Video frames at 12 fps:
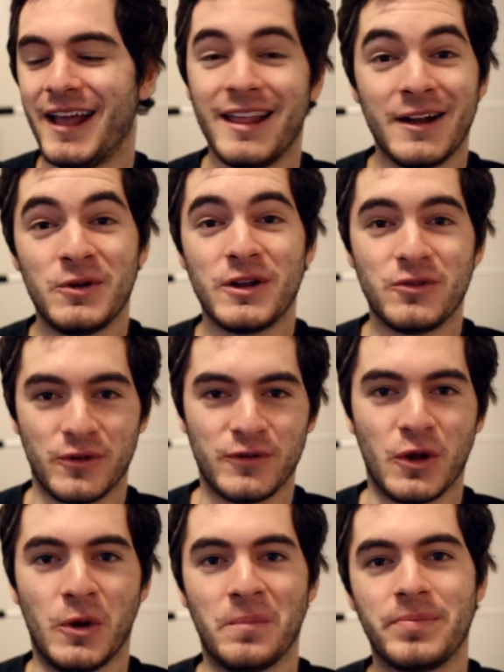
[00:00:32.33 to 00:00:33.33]
I would have
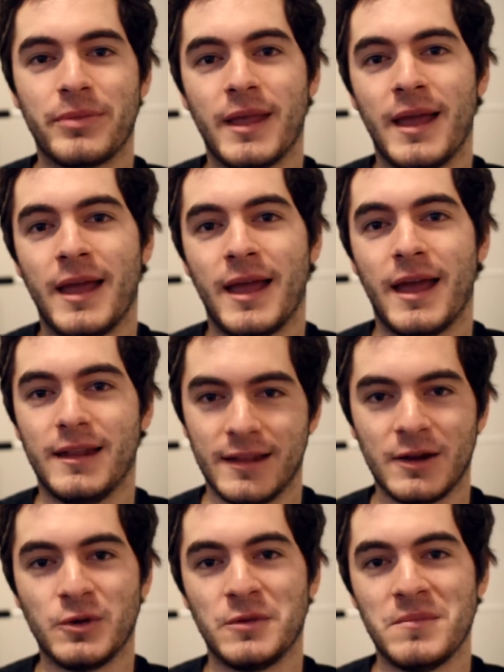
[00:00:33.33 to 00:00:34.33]
driven home, and
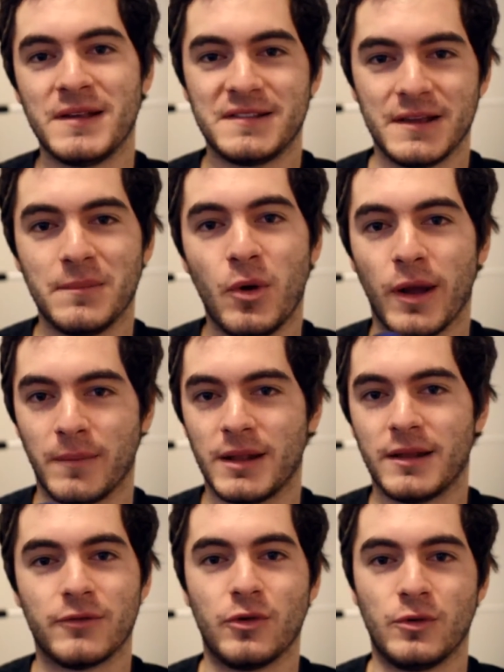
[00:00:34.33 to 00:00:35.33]
then I would have missed the
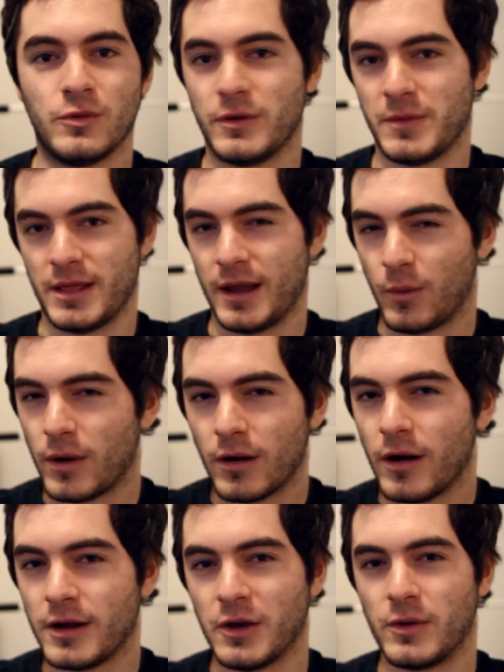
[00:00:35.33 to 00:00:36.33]
appointment, and everyone would have been like,
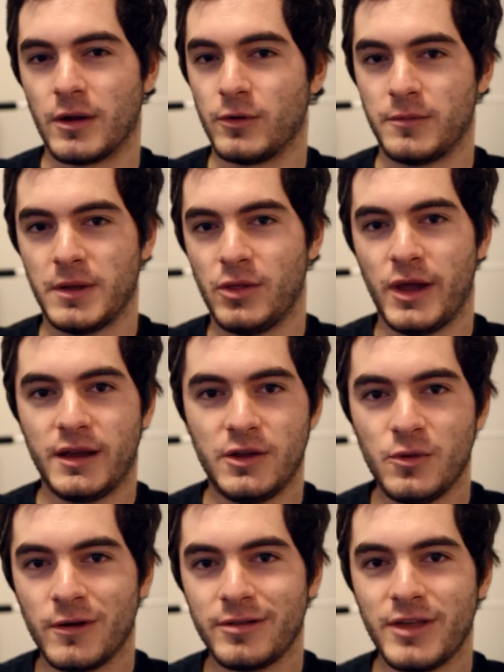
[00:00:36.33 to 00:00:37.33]
where are you? And I would have been like,
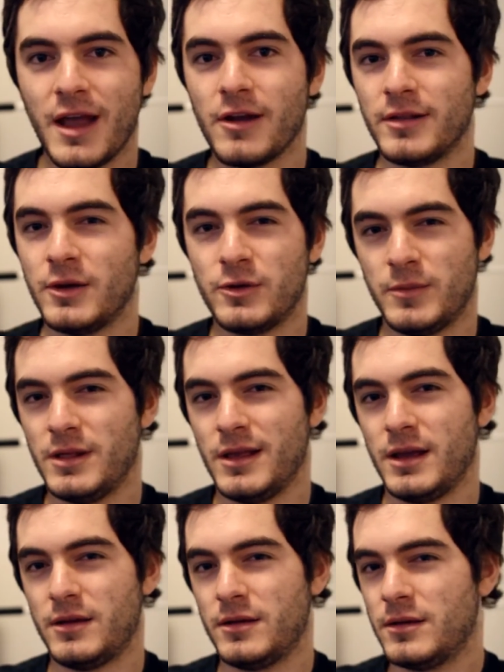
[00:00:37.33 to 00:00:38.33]
you weren't there. And they would have been
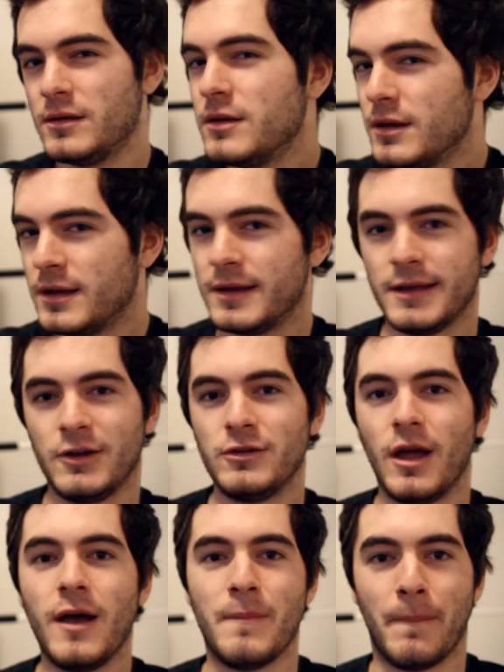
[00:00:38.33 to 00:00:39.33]
like, you're
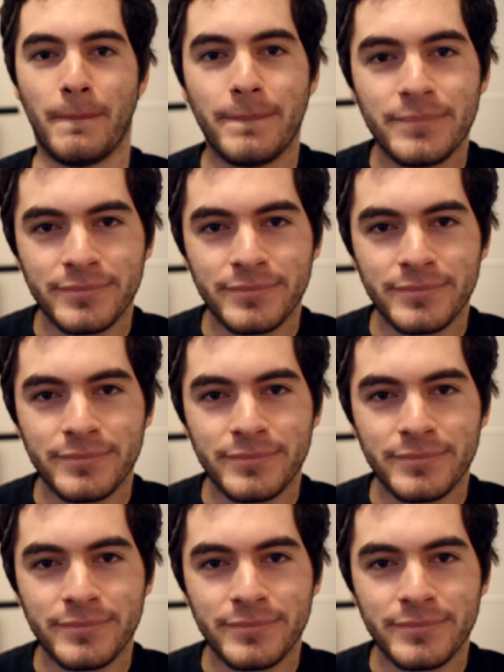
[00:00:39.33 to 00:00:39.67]
dumb.